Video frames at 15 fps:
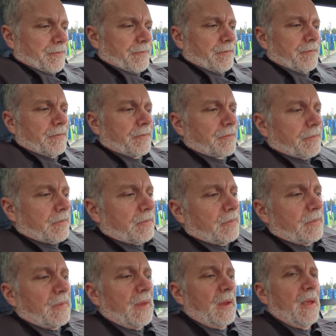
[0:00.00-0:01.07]

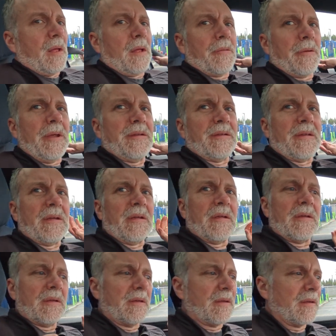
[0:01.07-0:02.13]
All right.
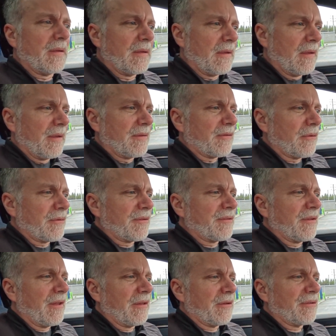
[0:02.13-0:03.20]
So it's
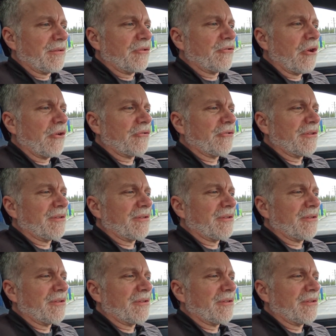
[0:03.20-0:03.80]
telling us to charge to